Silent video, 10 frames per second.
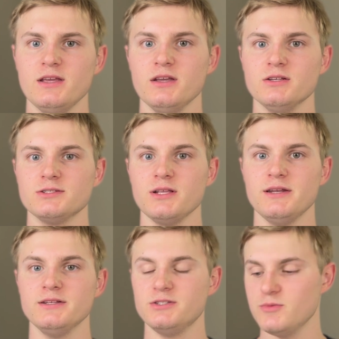is
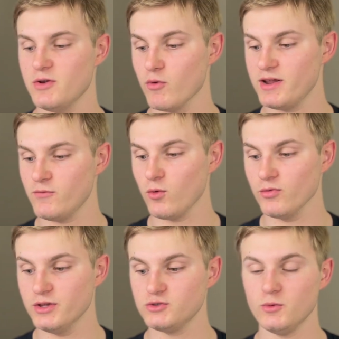slated to be ready for
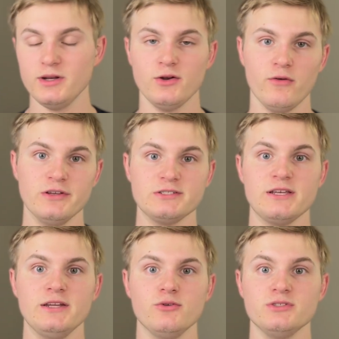this one, and obviously
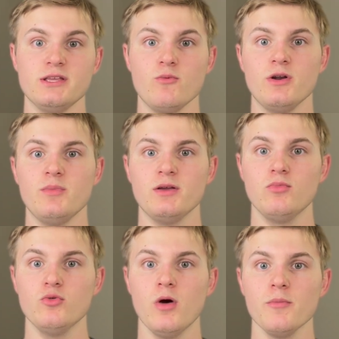he knows the Winnipeg
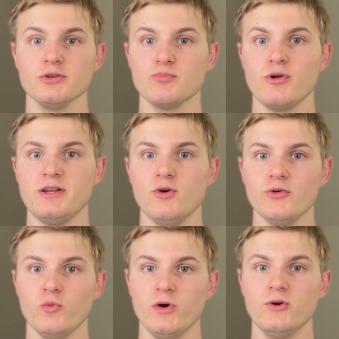Blue Bombers pretty
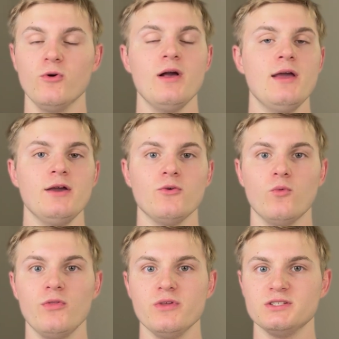darn well
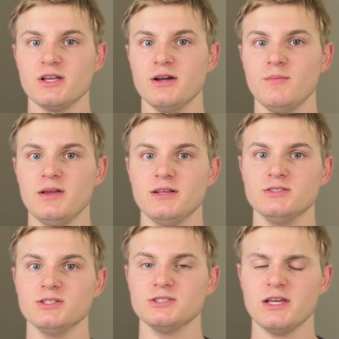with his time in
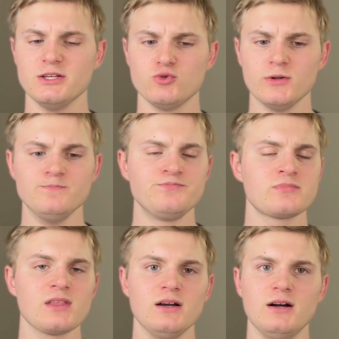Saskatchewan.
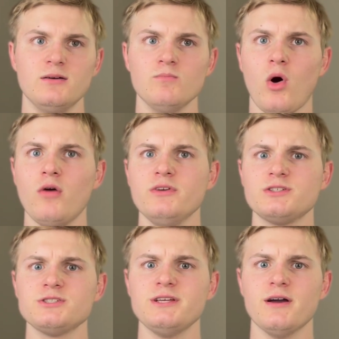Uh,
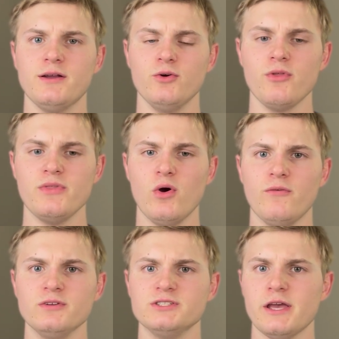obviously, I know that the
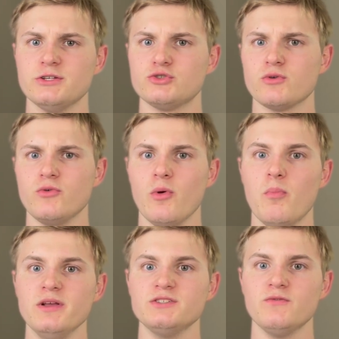offense has struggled a
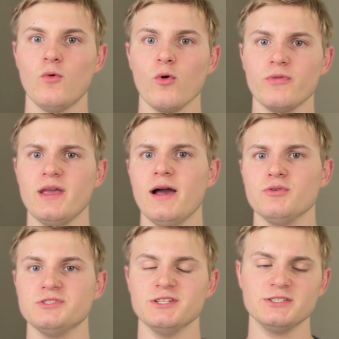bit for the
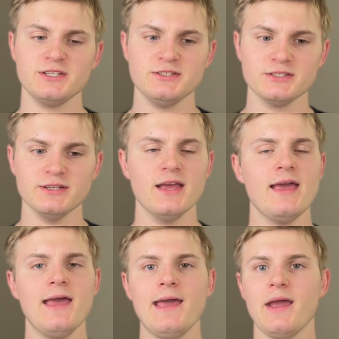Owls this season.
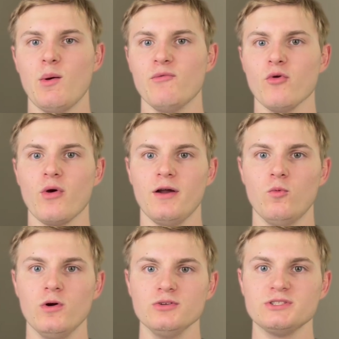However, I
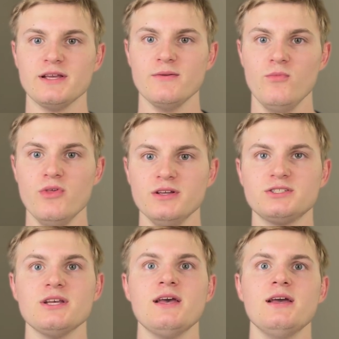will say
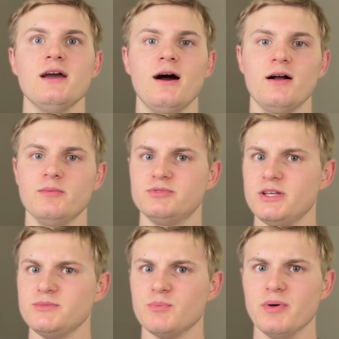this, uh,
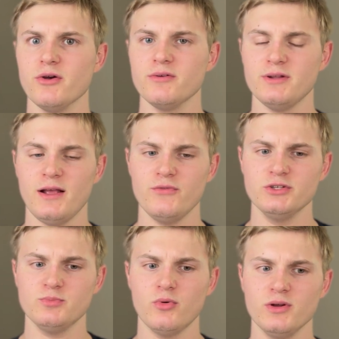seems apparent at
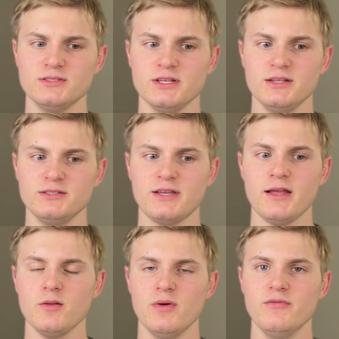this point that
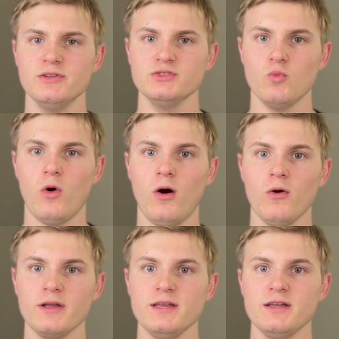Caleb Evans, while
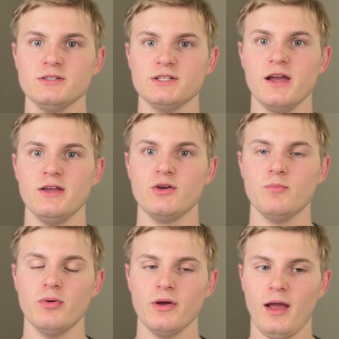he is a guy you could
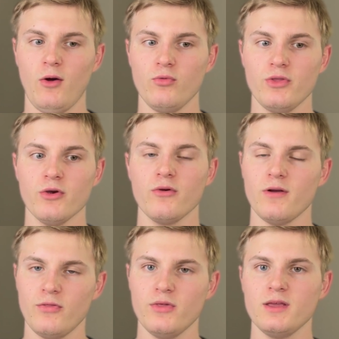put out there,
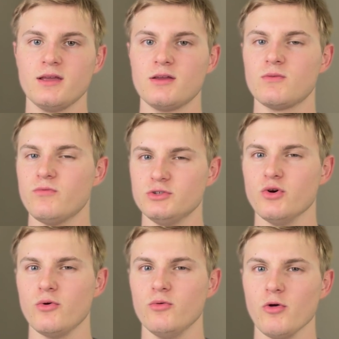I think
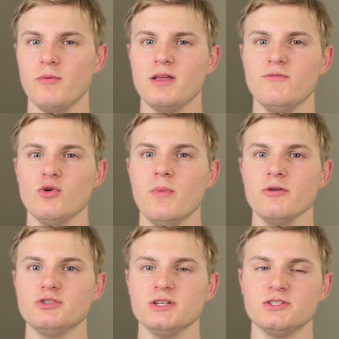Fajardo would probably give you a better
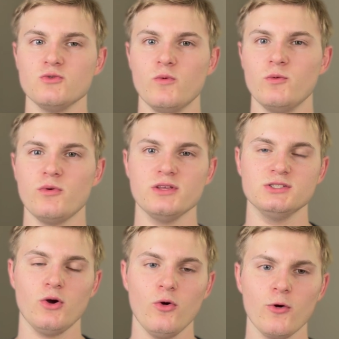chance to win with his
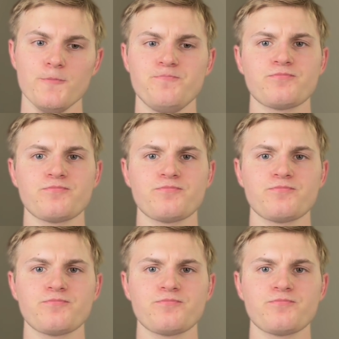arm.